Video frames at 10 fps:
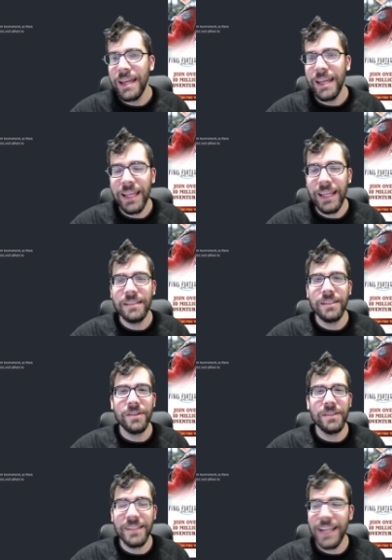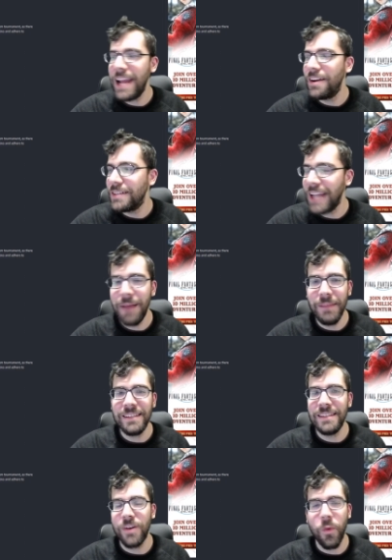Eastern Standard Time.
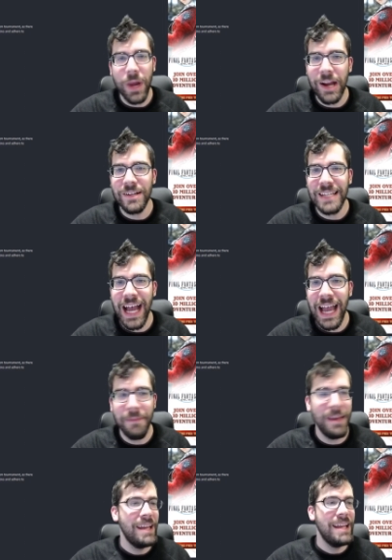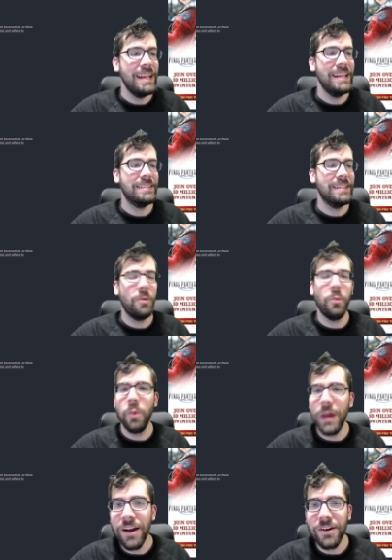This is a weird time. It's a
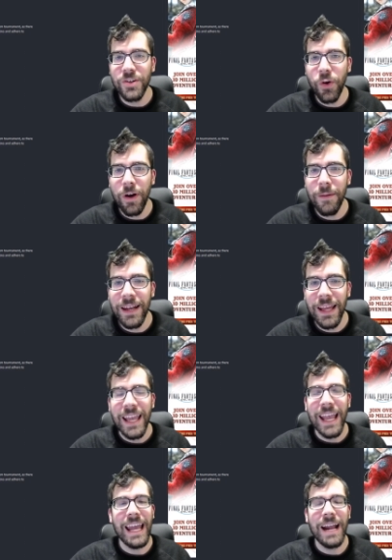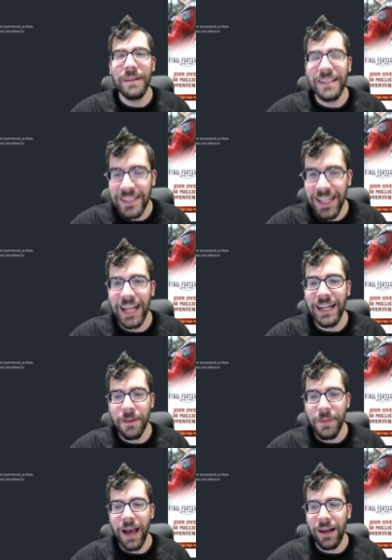weird tournament, and I'm excited
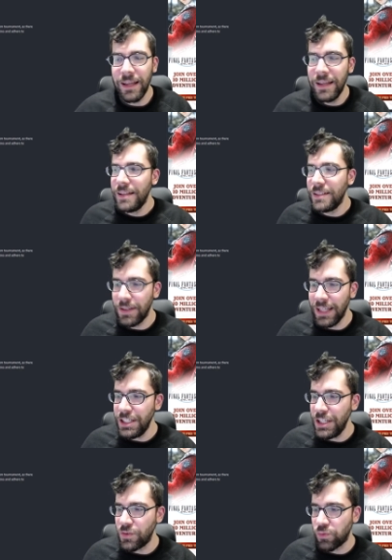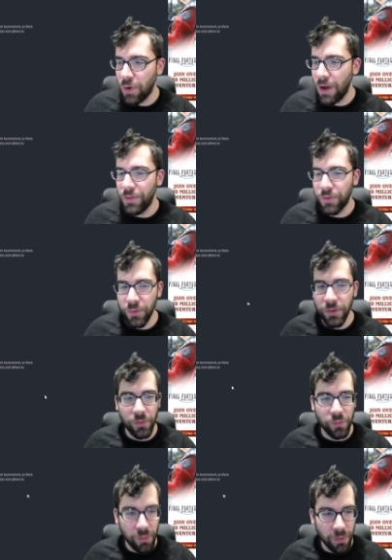about it. So let's just run through the
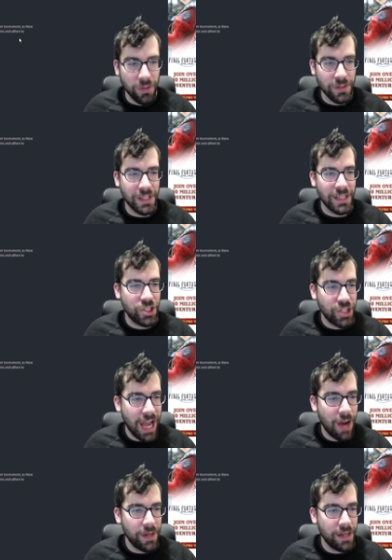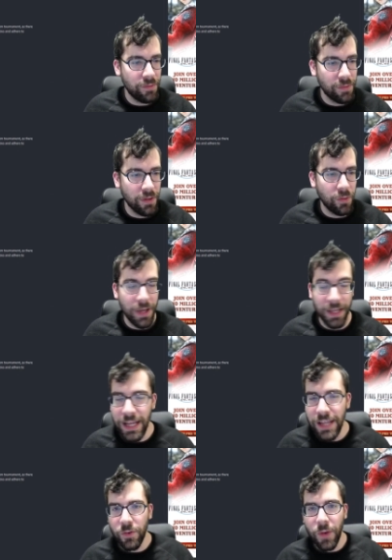rules, shall we, real quick.
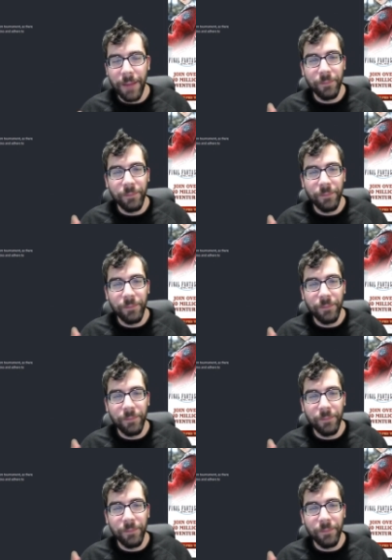Either way,